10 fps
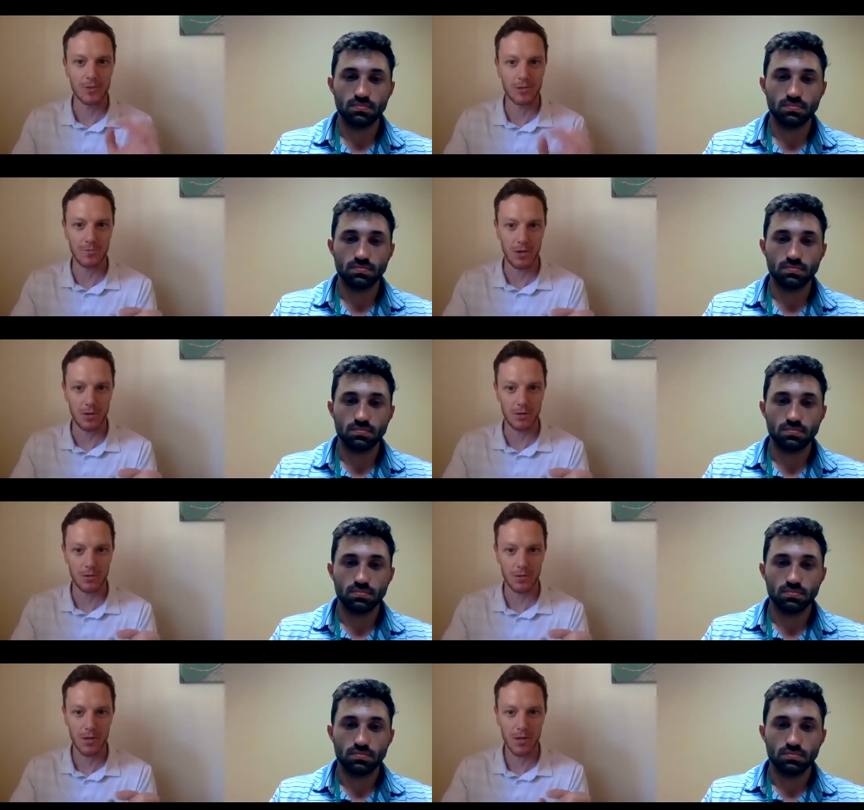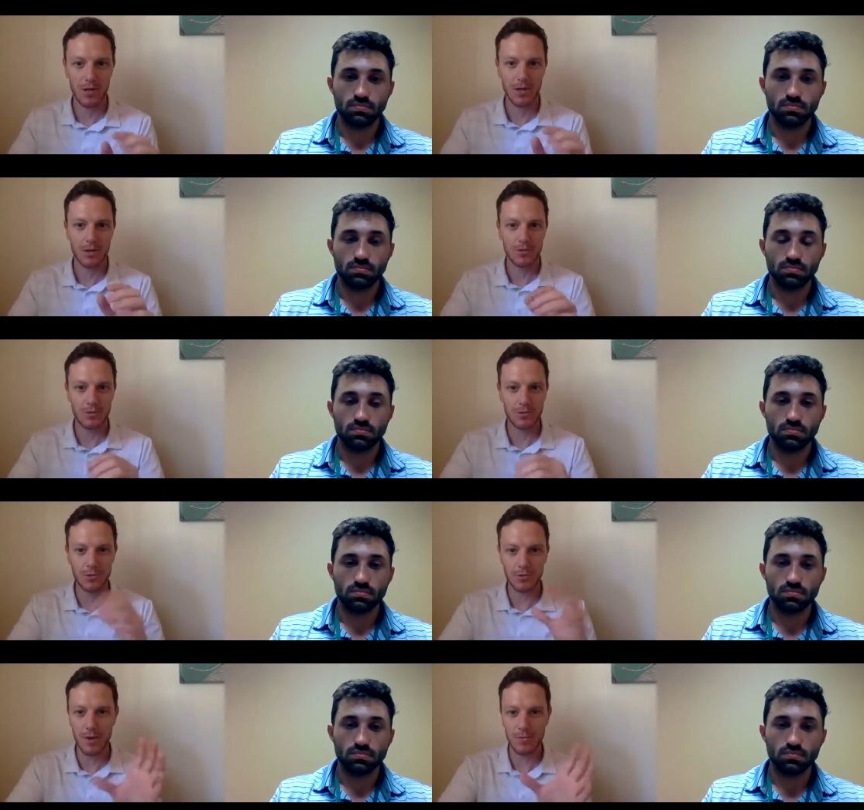Speaker 1: we spoke. Do you, do you
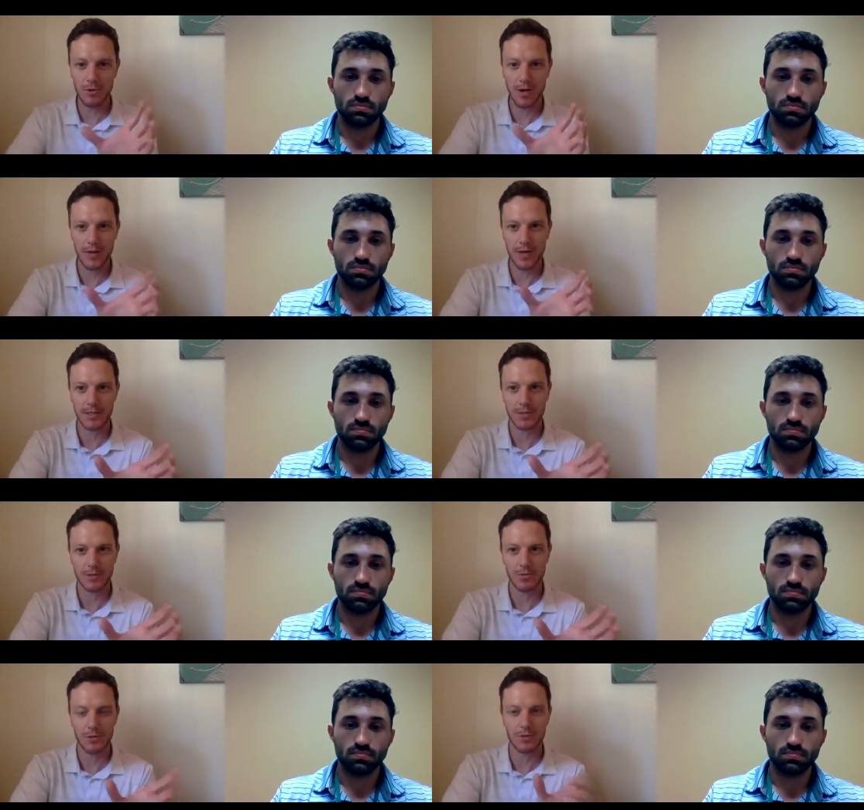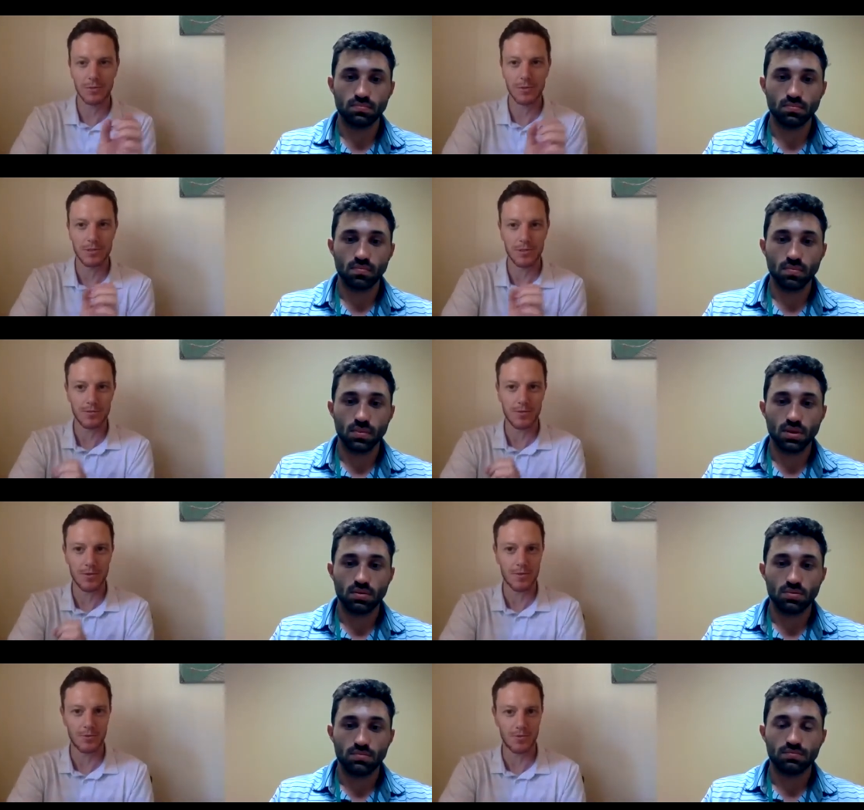remember how that session was a little bit different
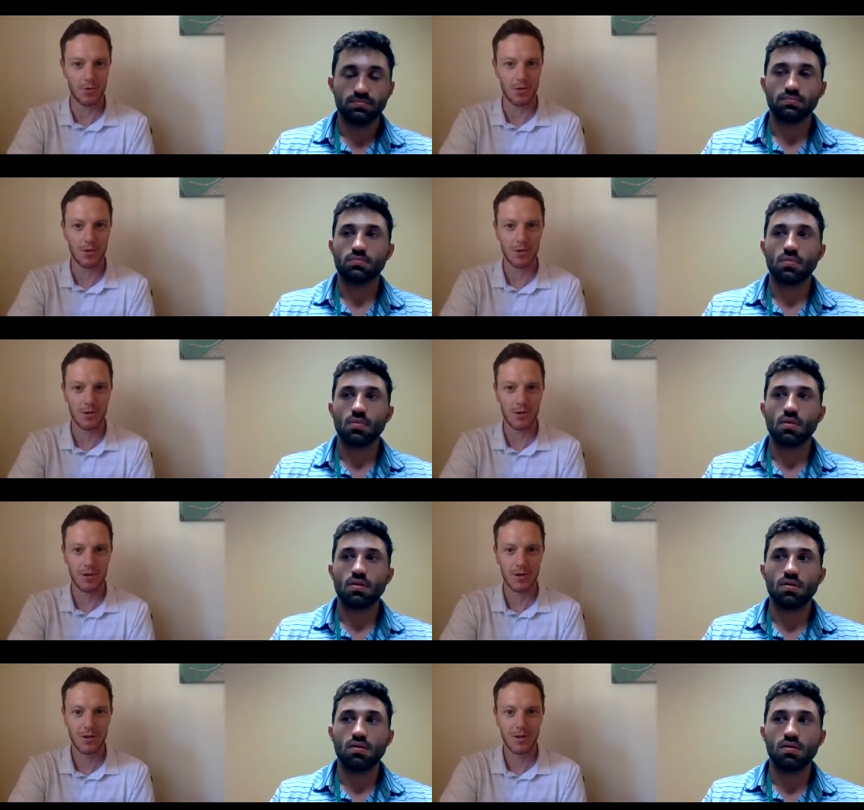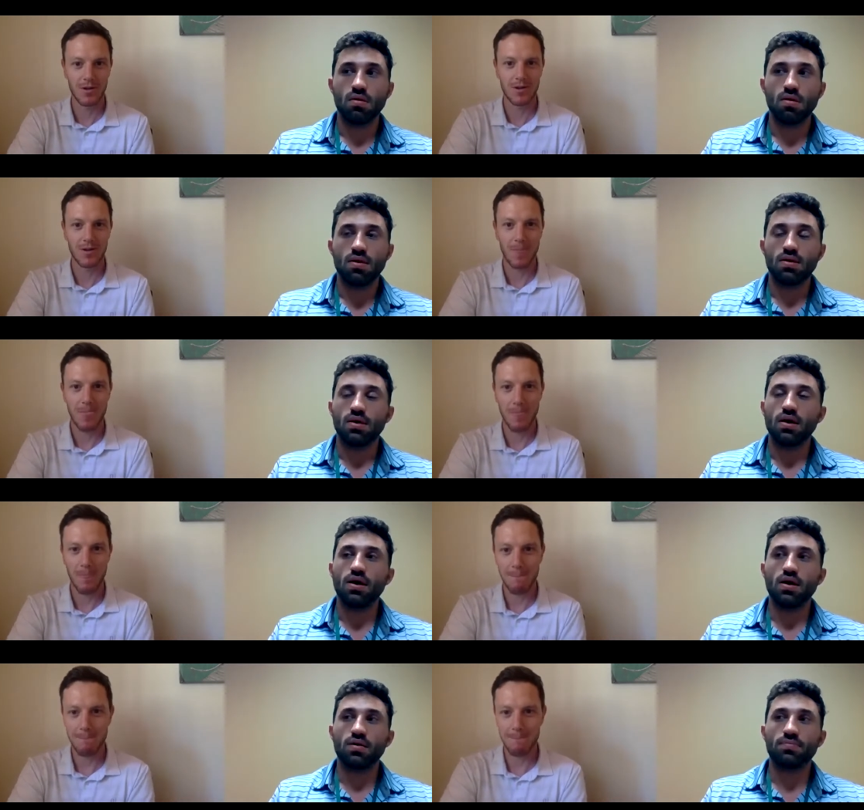than before?
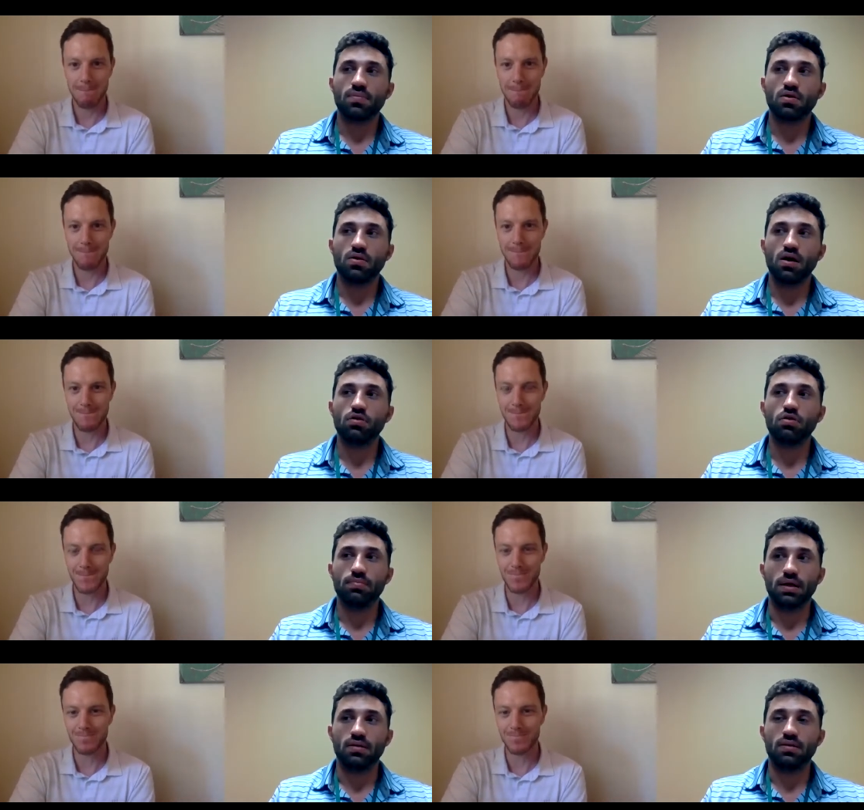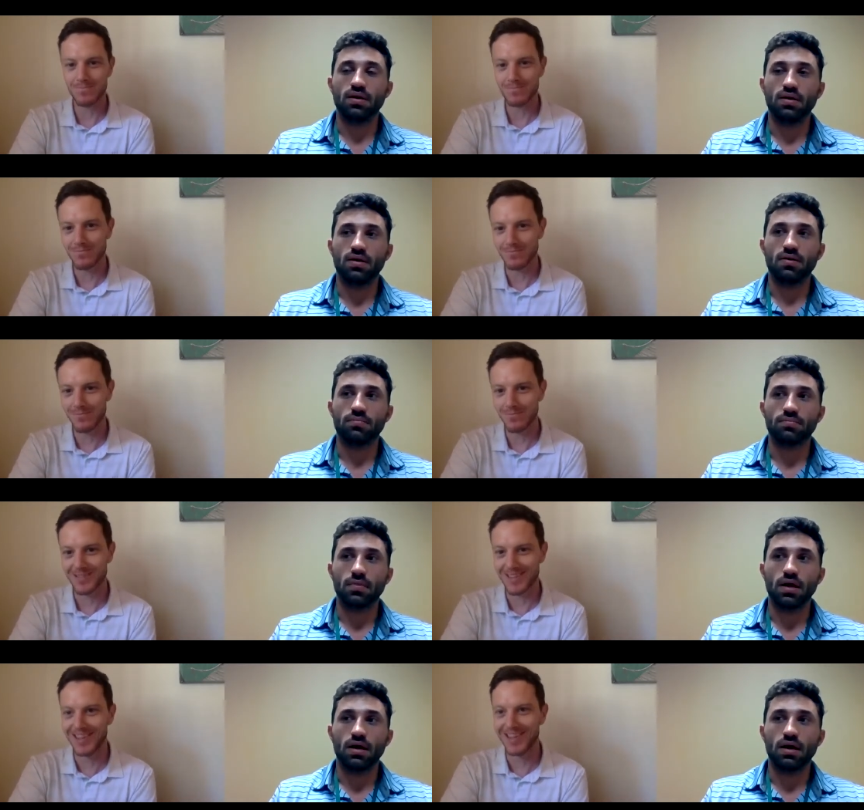
Speaker 2: Um, a little bit.
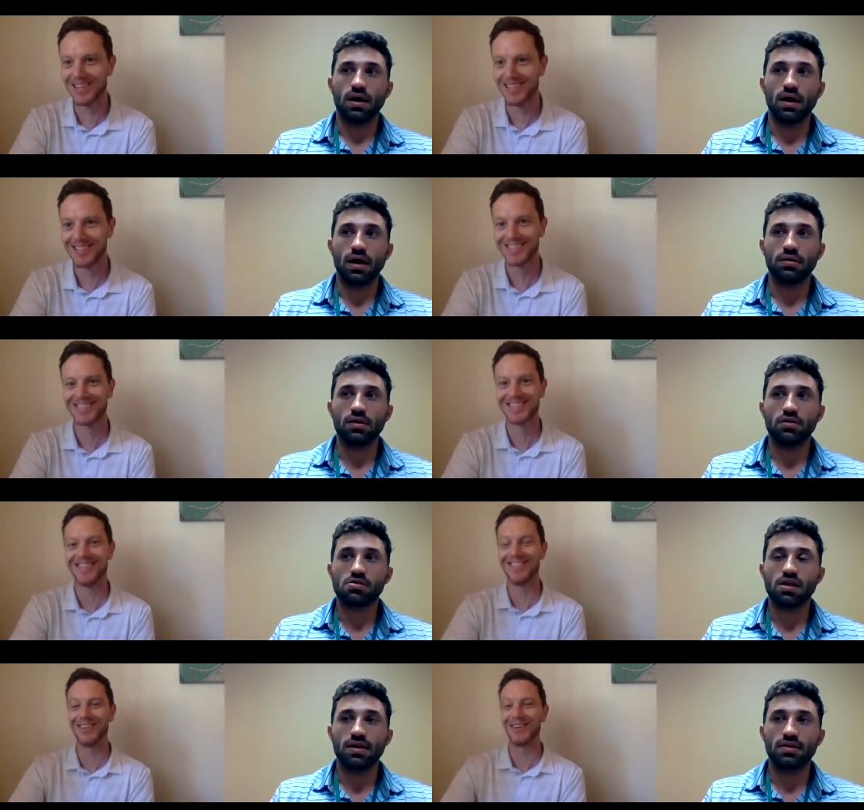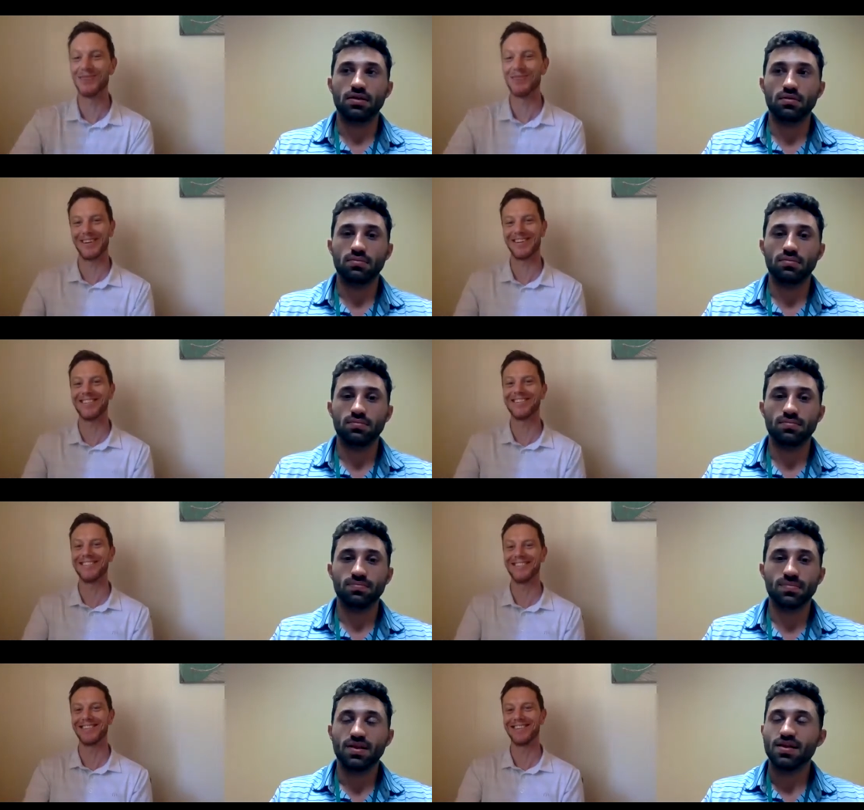Um, I know a little bit.
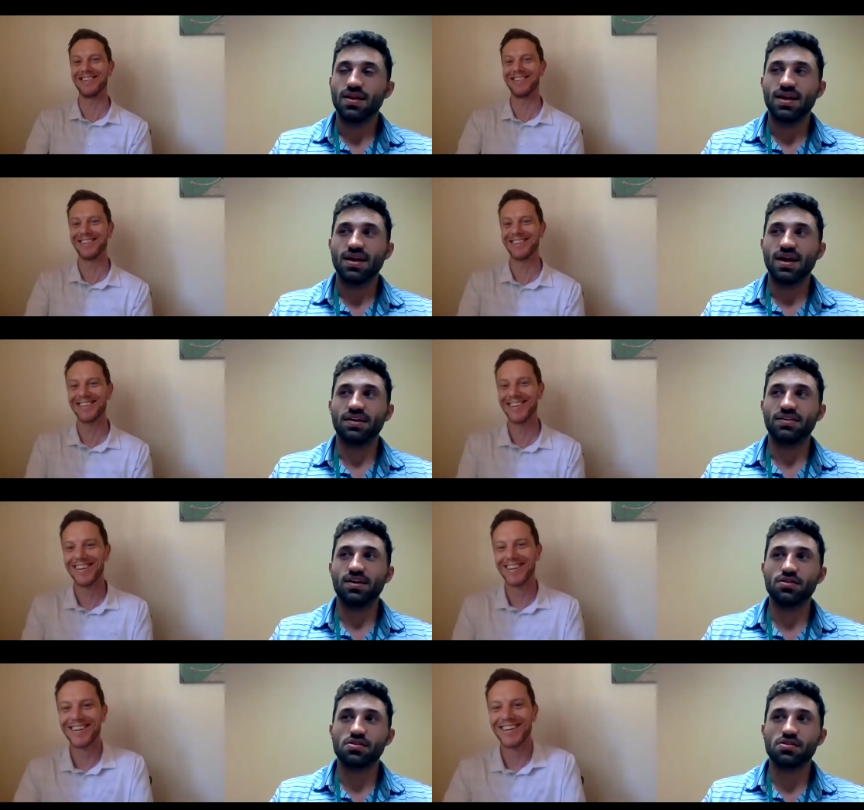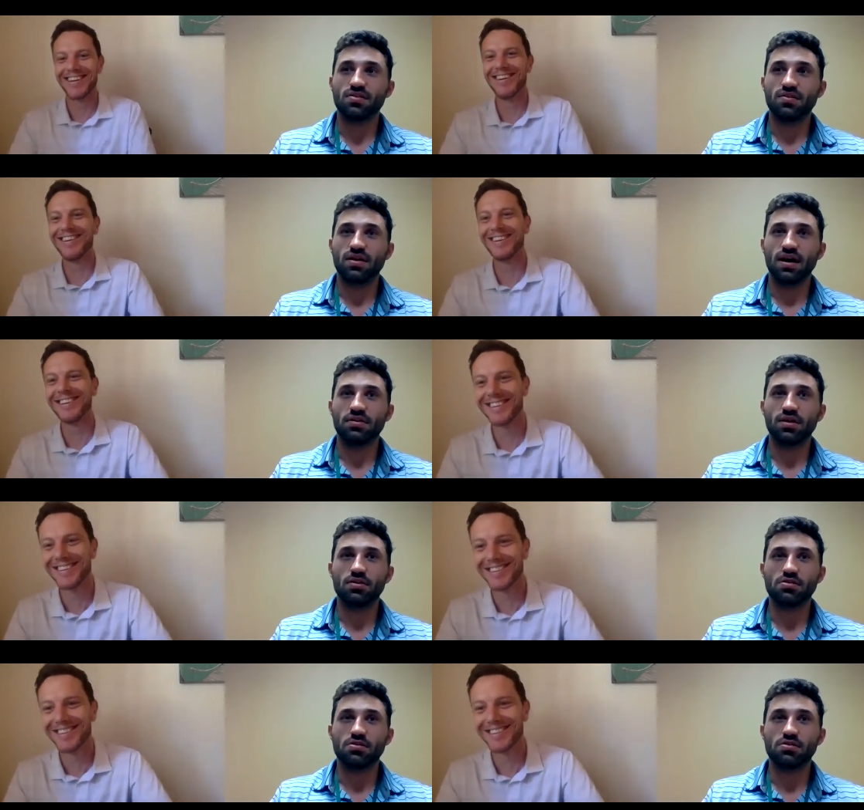I noticed. I